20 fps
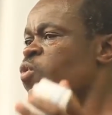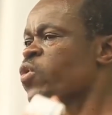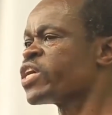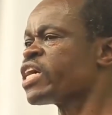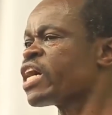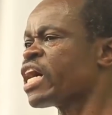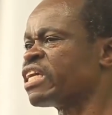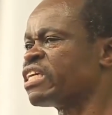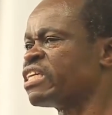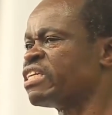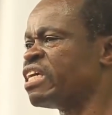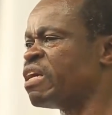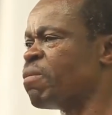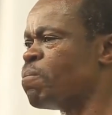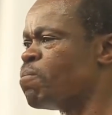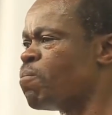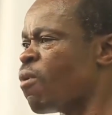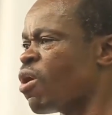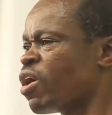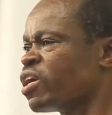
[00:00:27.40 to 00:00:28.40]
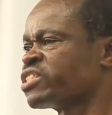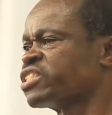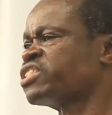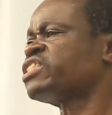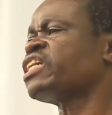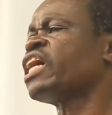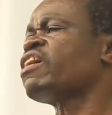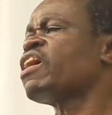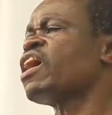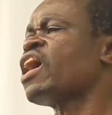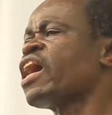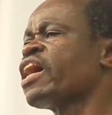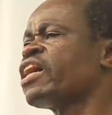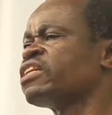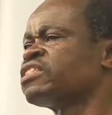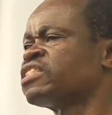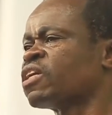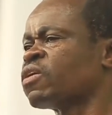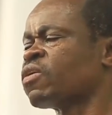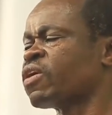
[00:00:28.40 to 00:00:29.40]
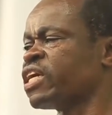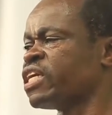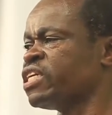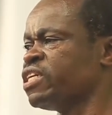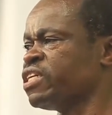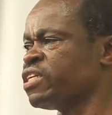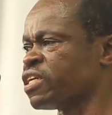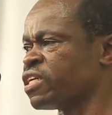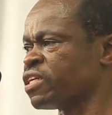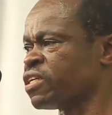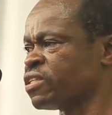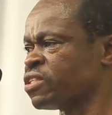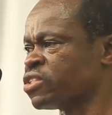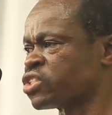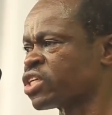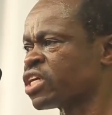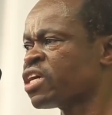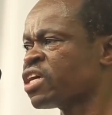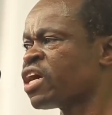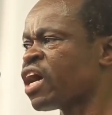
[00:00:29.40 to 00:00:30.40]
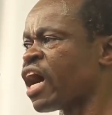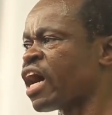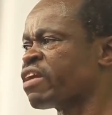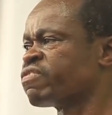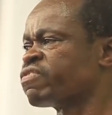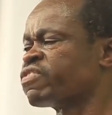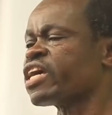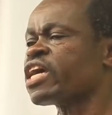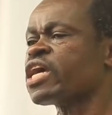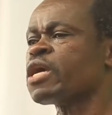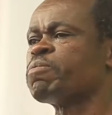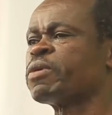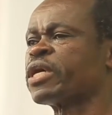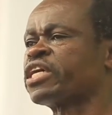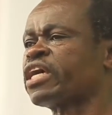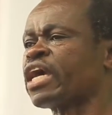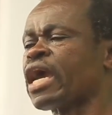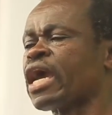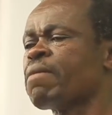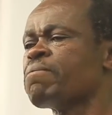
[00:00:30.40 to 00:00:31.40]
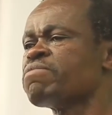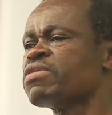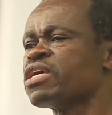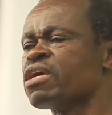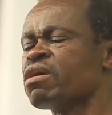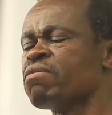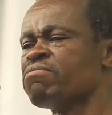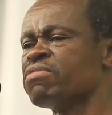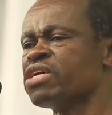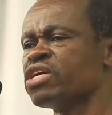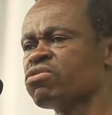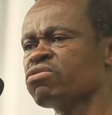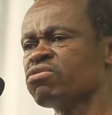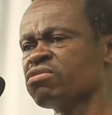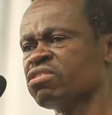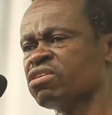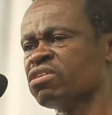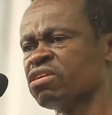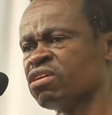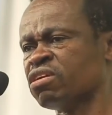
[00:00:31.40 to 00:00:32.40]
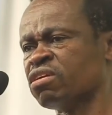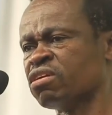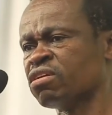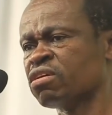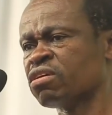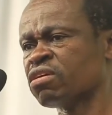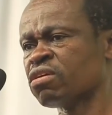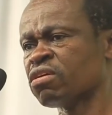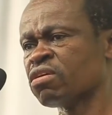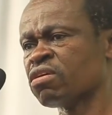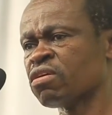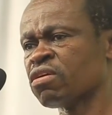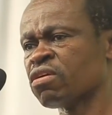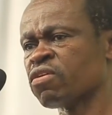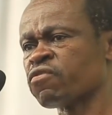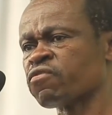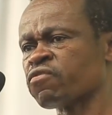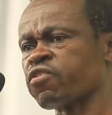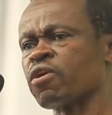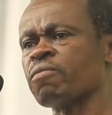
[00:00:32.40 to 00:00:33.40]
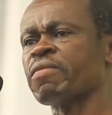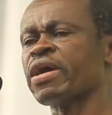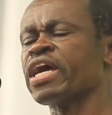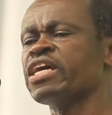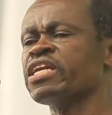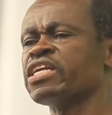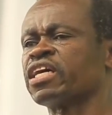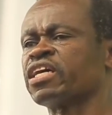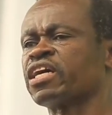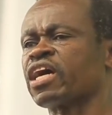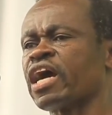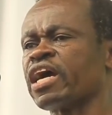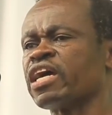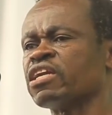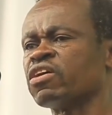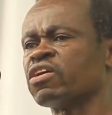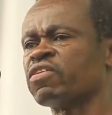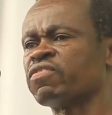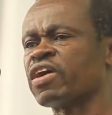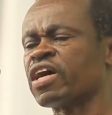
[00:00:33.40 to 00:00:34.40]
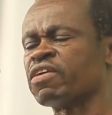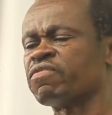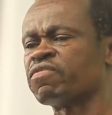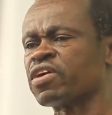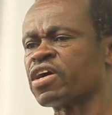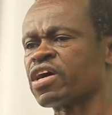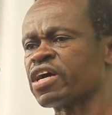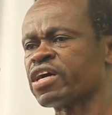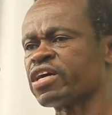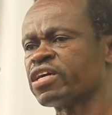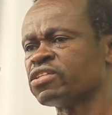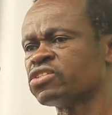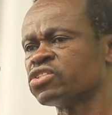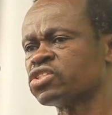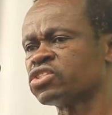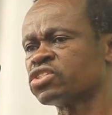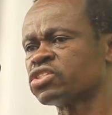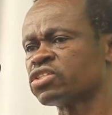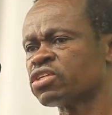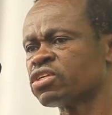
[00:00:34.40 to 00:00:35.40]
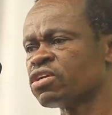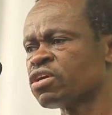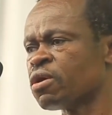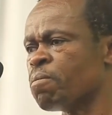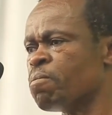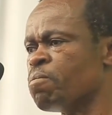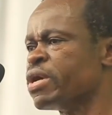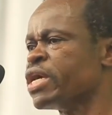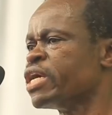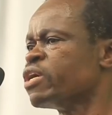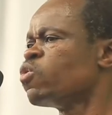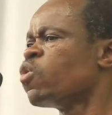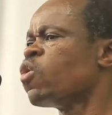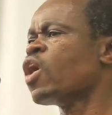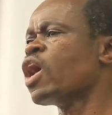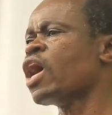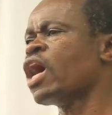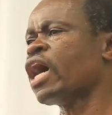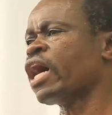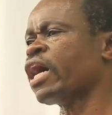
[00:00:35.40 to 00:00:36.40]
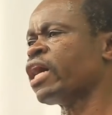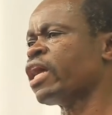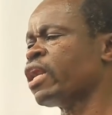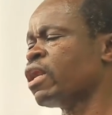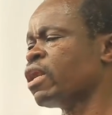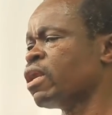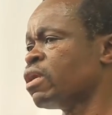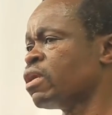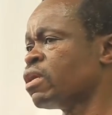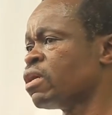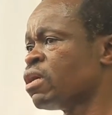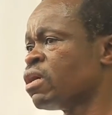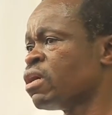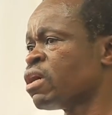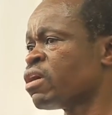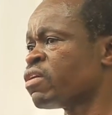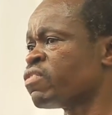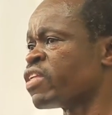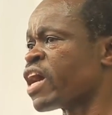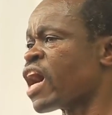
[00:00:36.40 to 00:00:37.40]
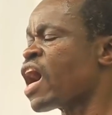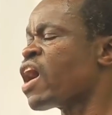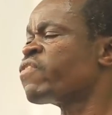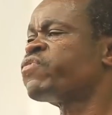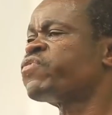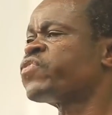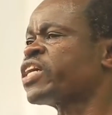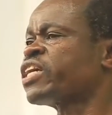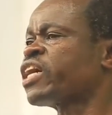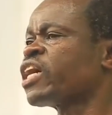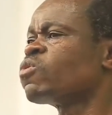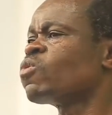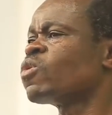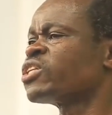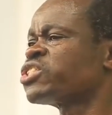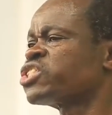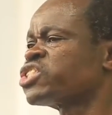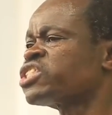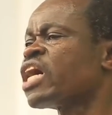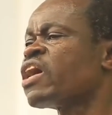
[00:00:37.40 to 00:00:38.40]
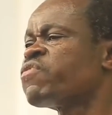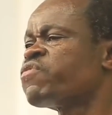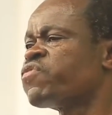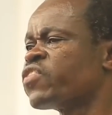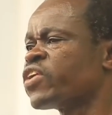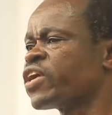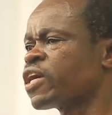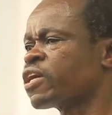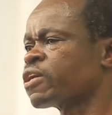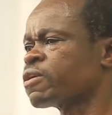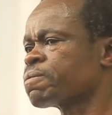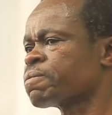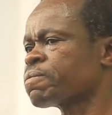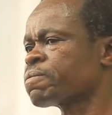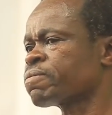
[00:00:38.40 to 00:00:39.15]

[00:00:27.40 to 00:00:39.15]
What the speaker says: We had monsterized our leaders, and they became immune from any kind of advice. Meanwhile, the African was suffering.